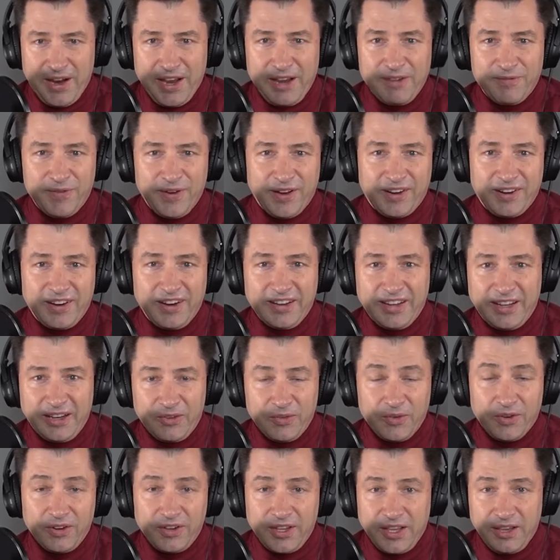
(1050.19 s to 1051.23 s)
You figure out like,
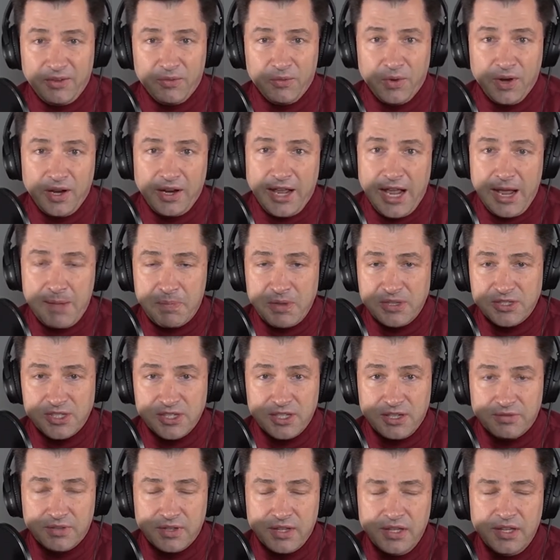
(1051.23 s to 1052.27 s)
well, okay, what happens
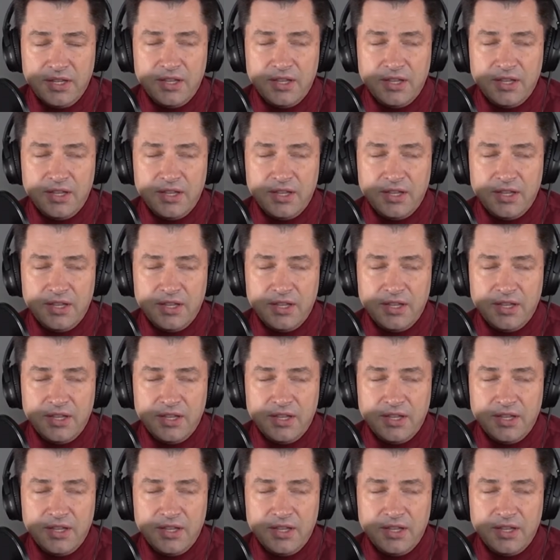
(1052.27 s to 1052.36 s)
if?